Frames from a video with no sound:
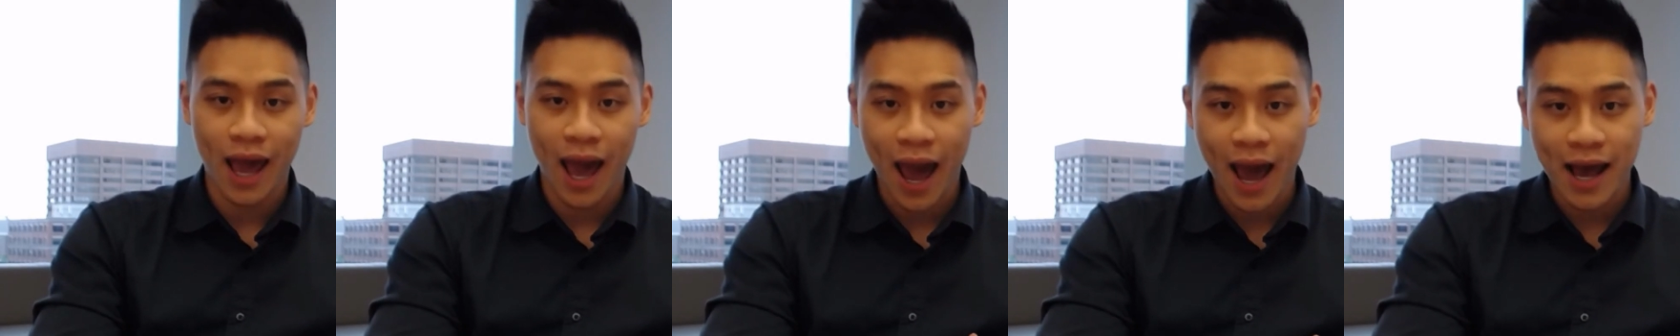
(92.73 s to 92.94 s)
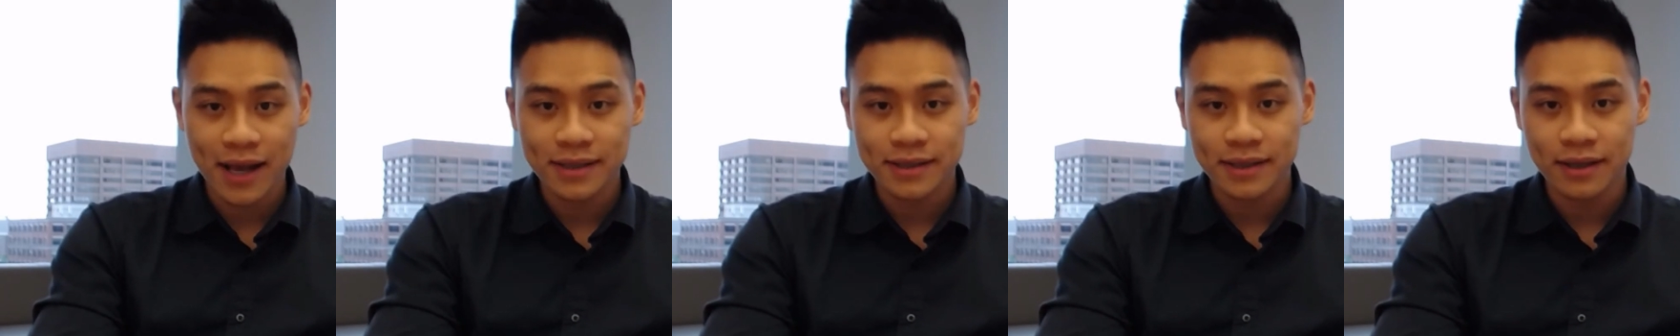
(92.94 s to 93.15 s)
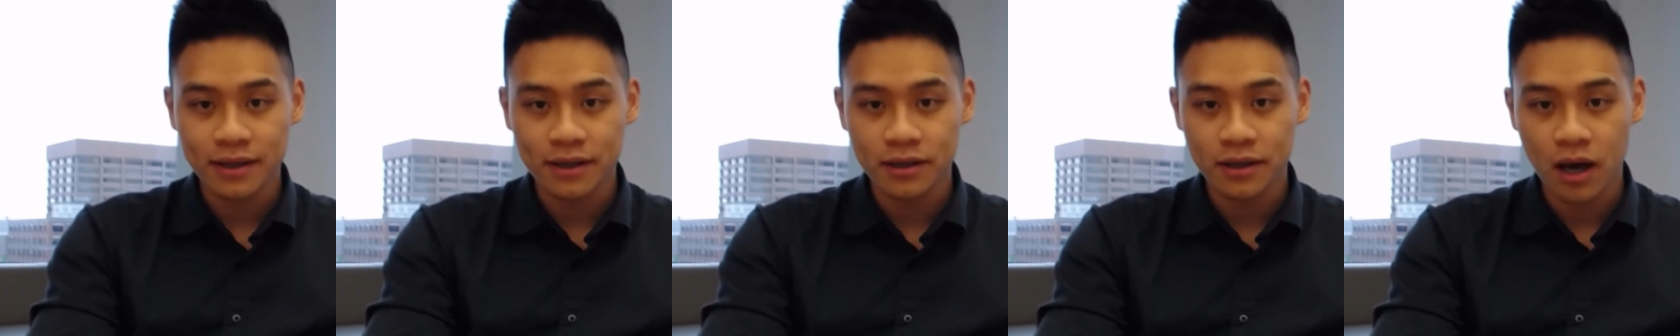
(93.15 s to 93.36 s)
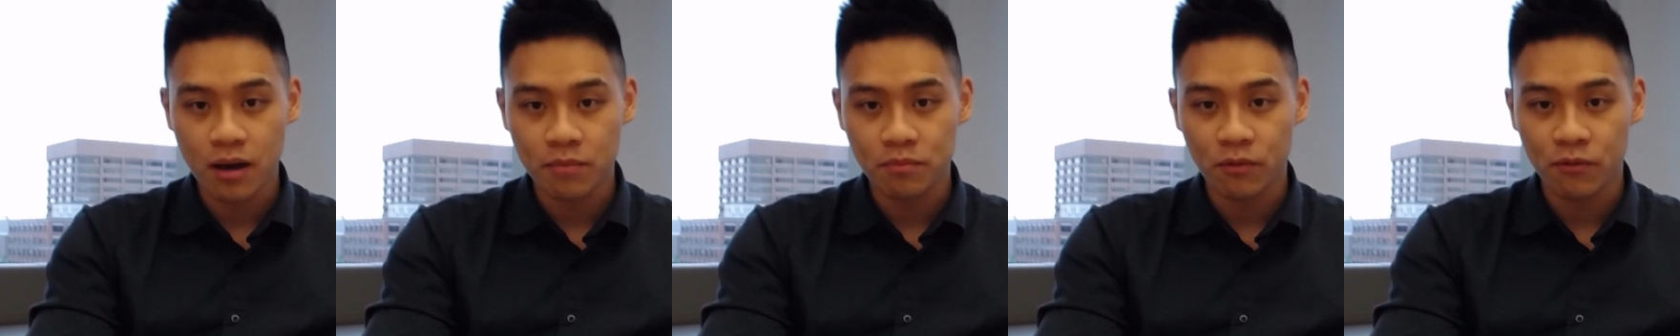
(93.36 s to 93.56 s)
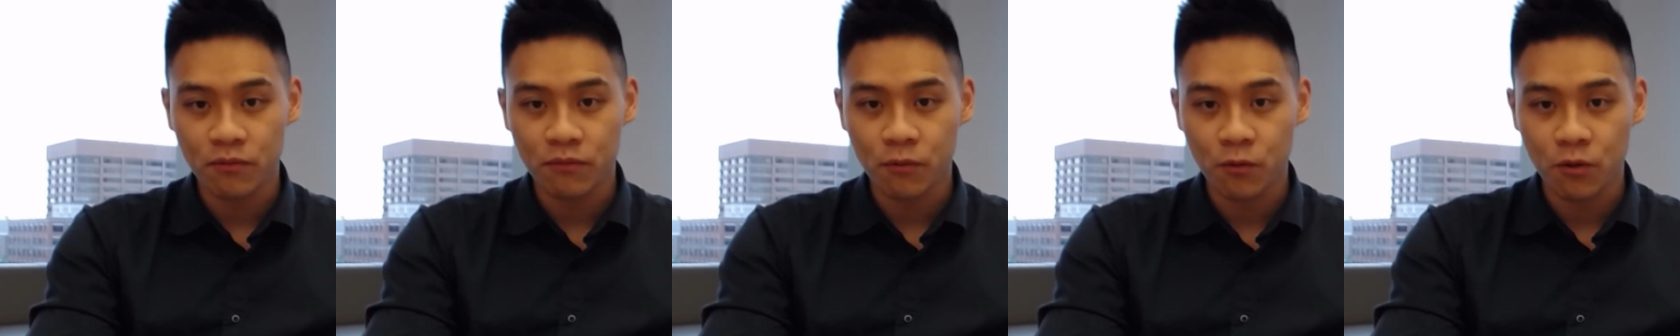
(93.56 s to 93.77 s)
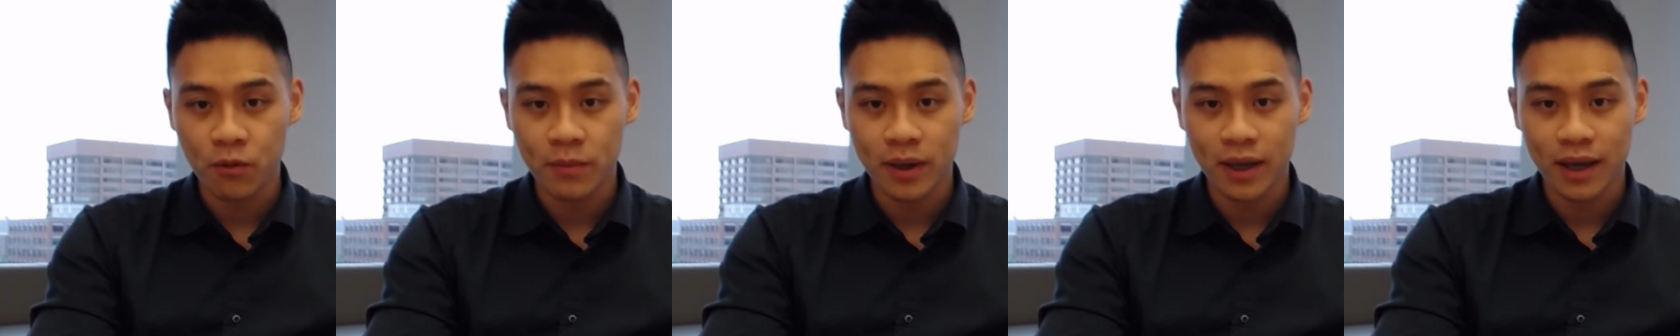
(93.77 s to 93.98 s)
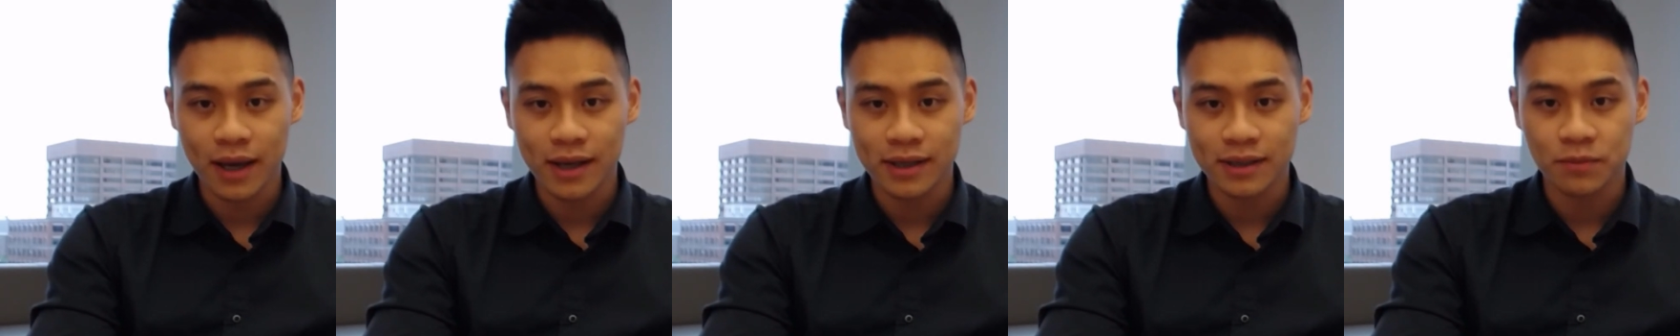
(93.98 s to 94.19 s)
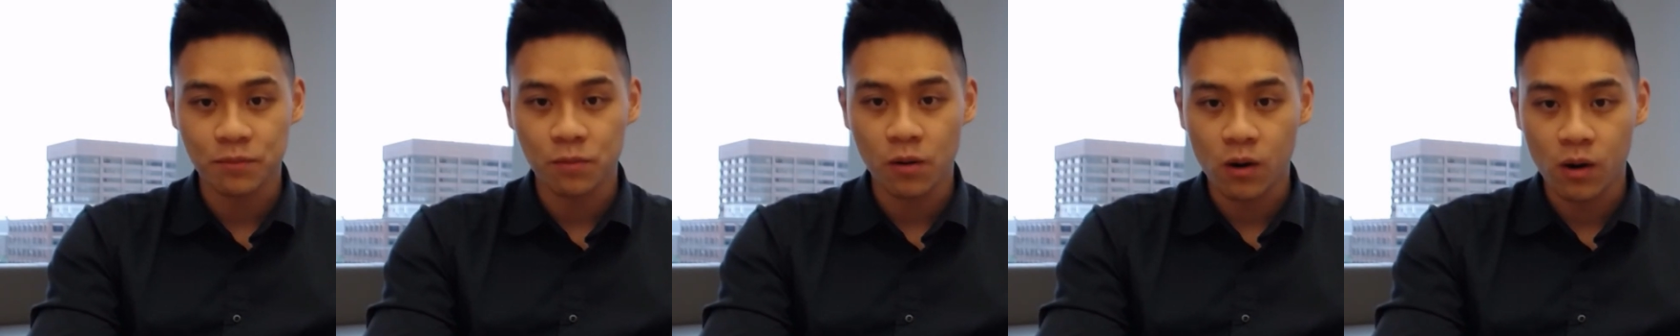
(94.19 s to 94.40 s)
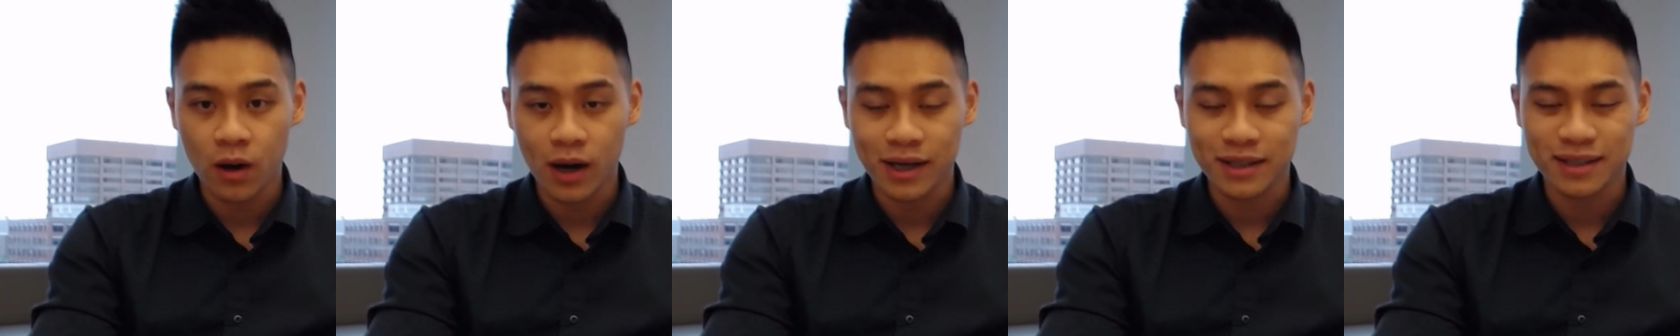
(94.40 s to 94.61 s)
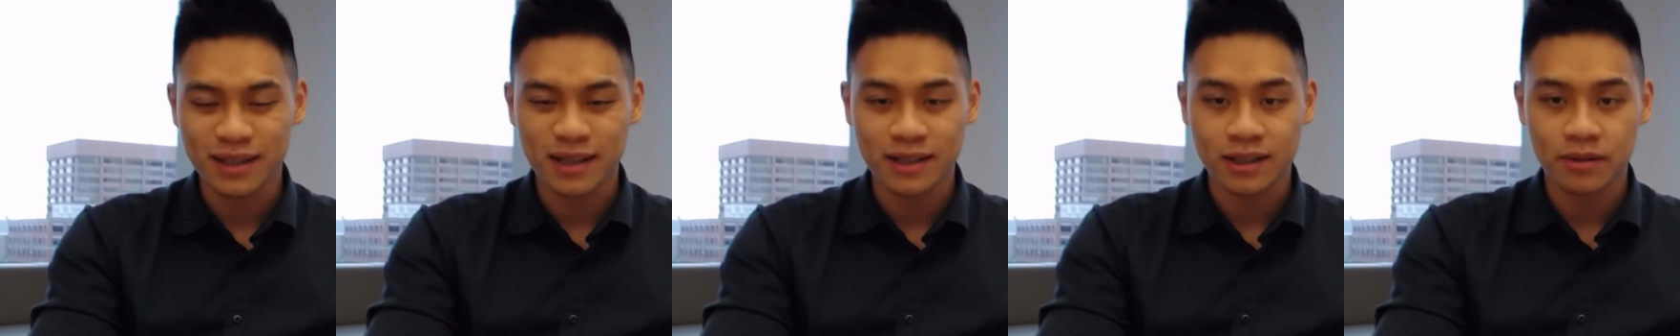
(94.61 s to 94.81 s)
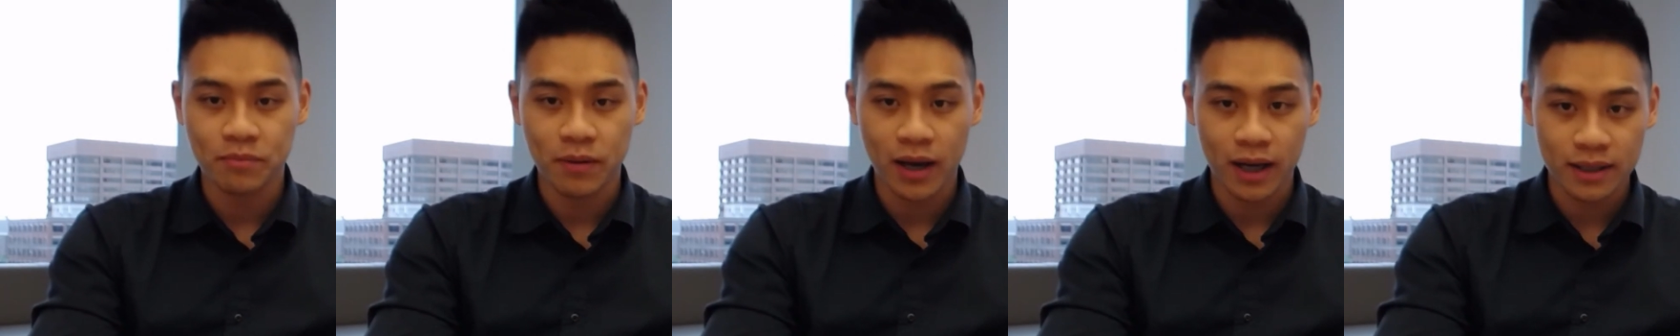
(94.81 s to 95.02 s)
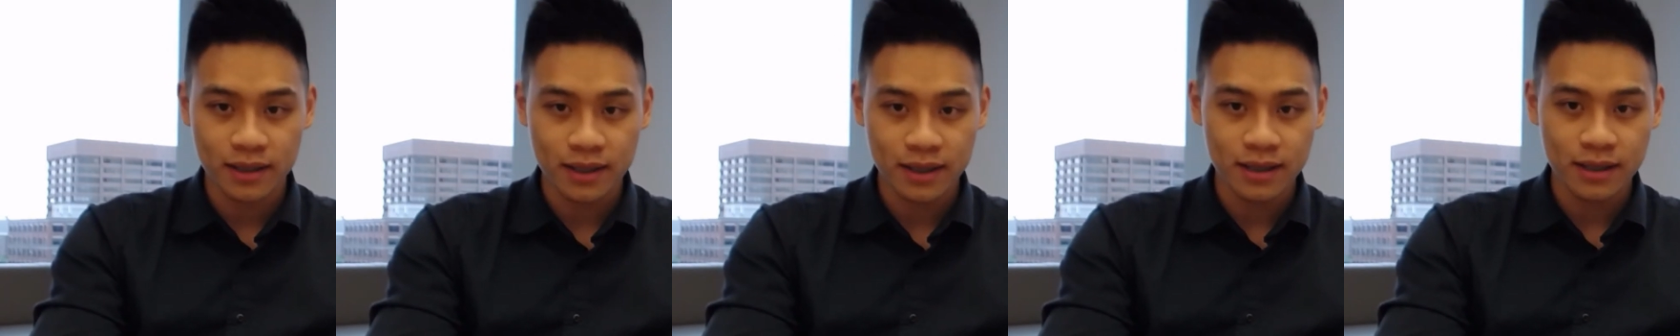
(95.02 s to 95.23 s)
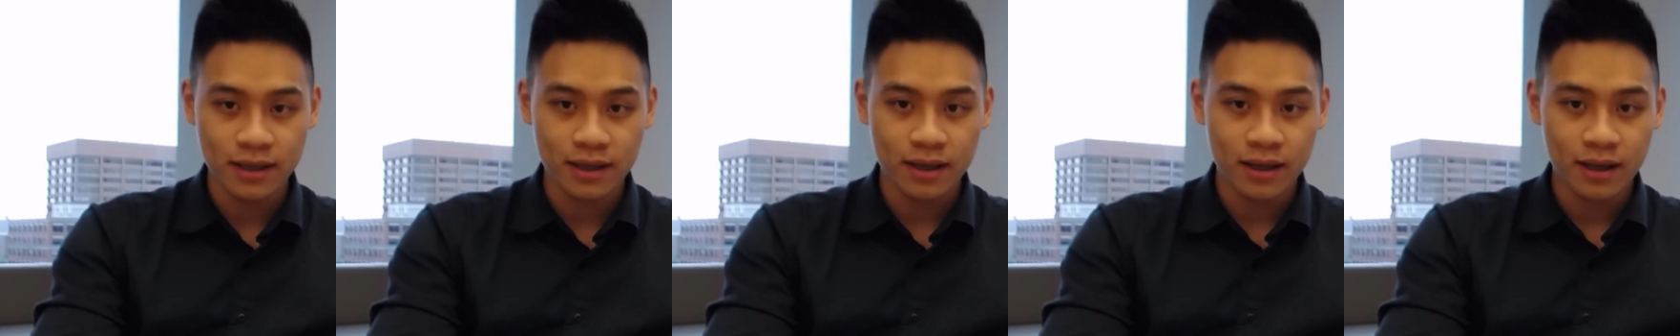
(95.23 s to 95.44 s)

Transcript: asset not performing as well as expected,